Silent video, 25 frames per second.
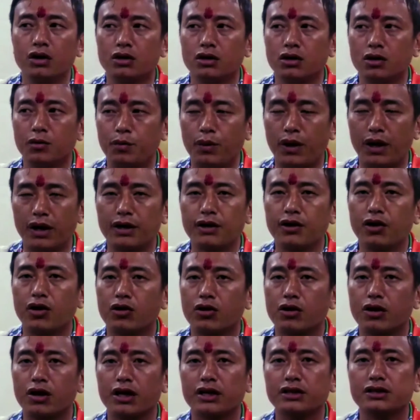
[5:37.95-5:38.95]
The party
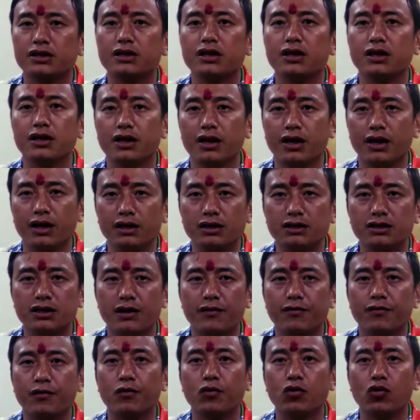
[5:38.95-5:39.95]
organization in the hills have